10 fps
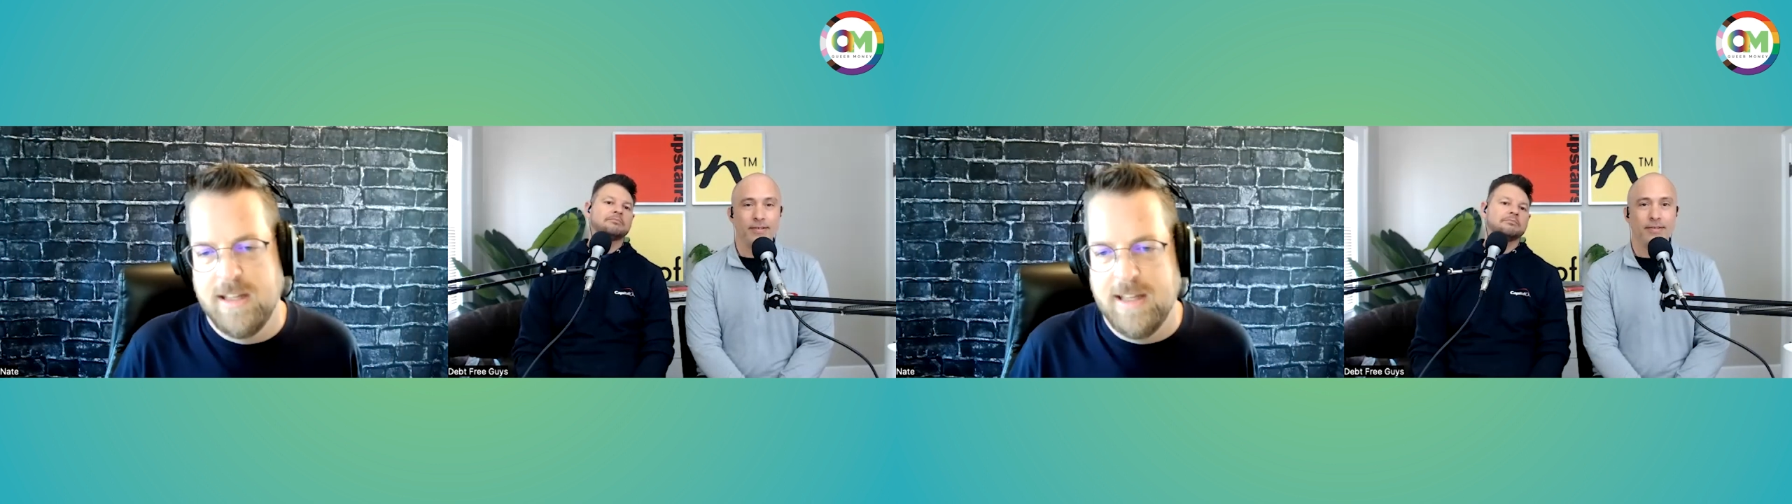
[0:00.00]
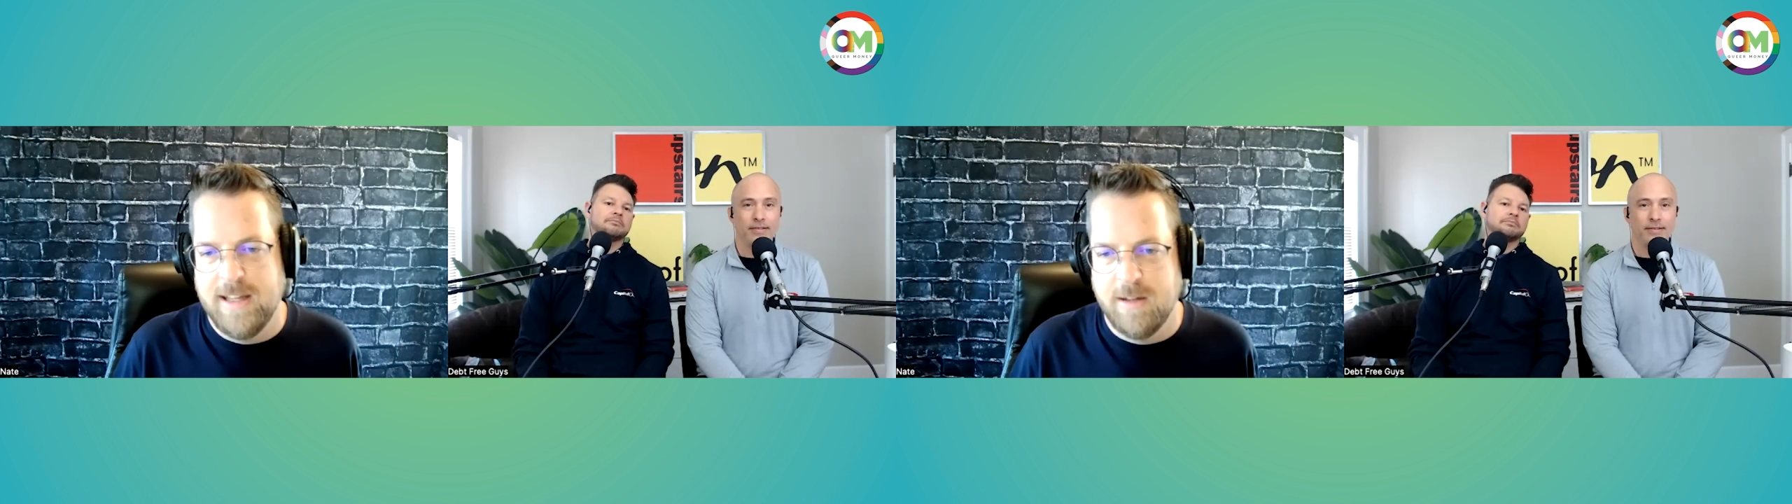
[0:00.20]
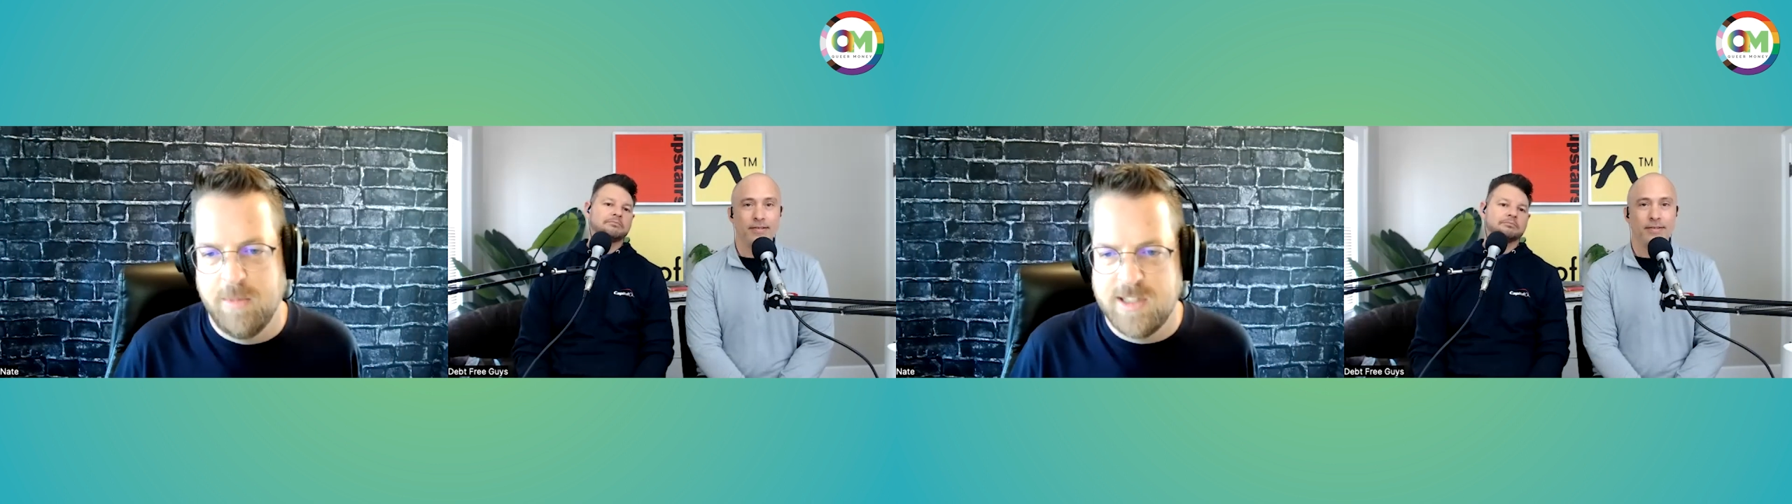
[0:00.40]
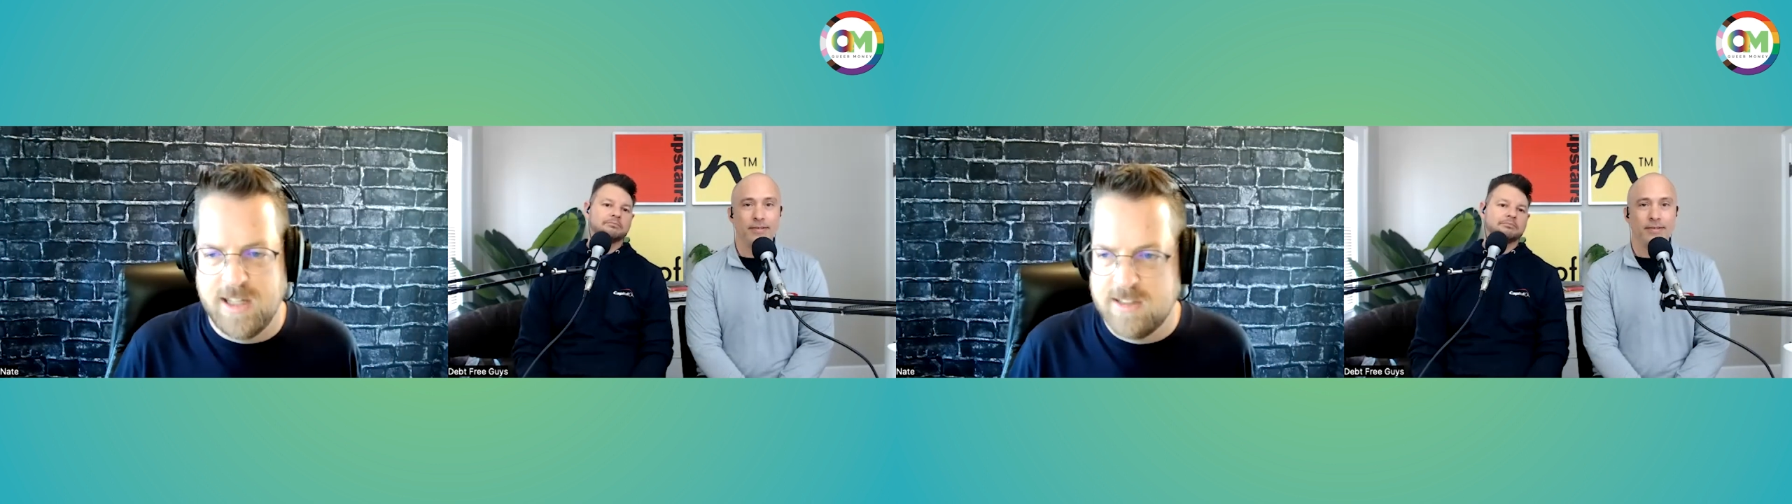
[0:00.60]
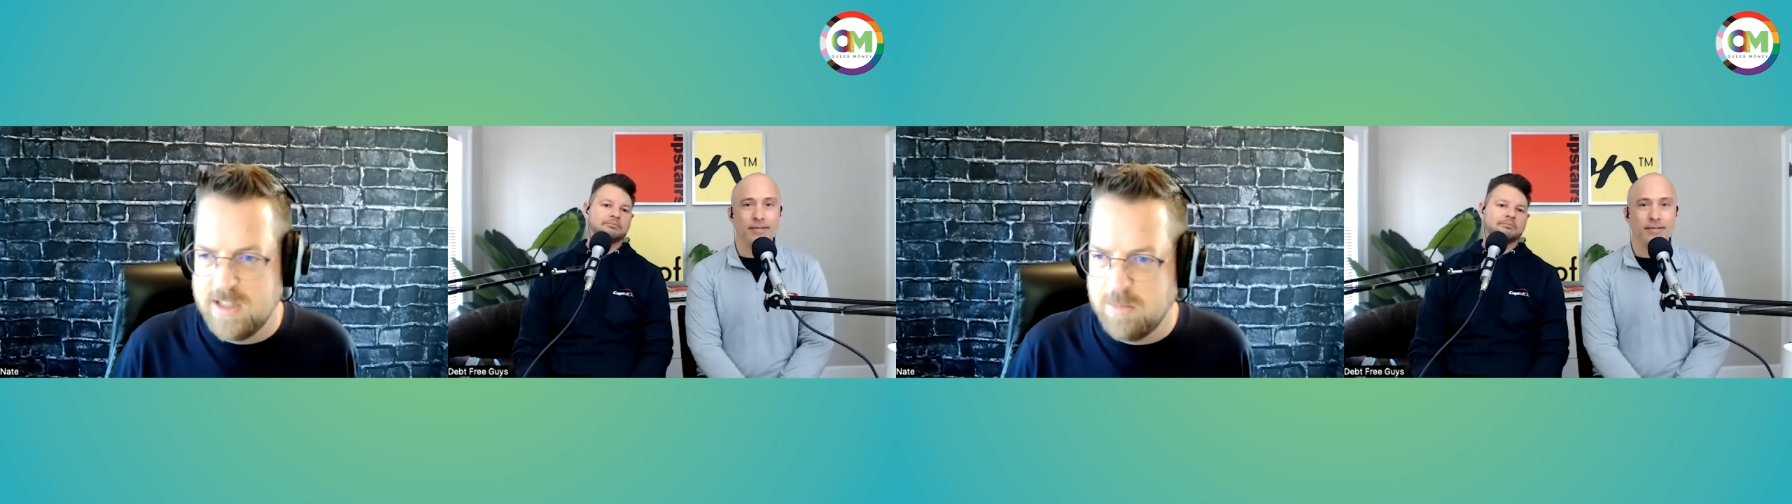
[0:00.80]
It's
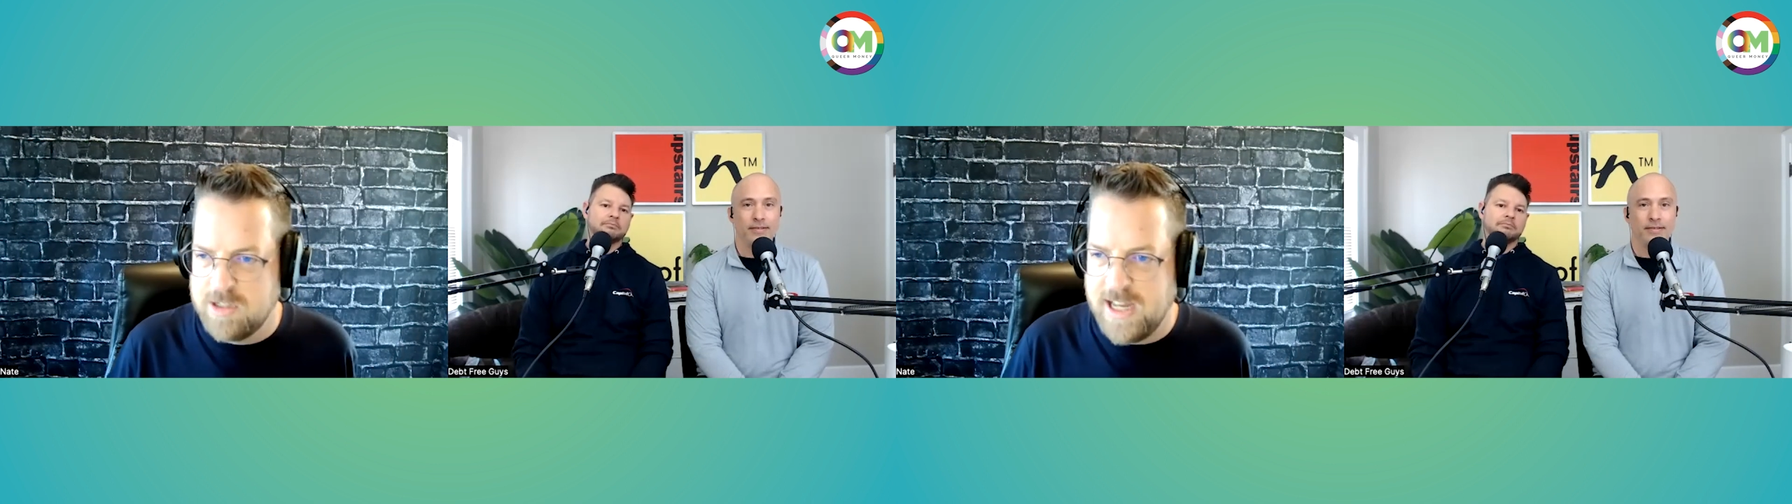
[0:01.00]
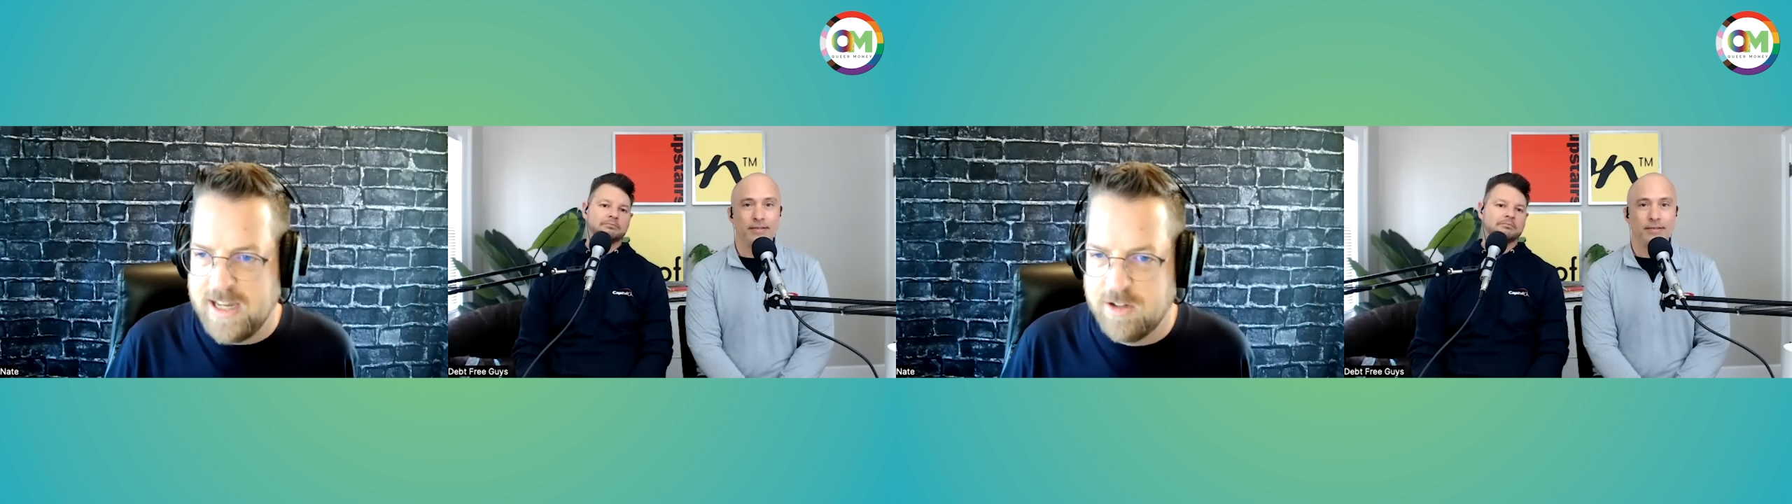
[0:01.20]
on Substack.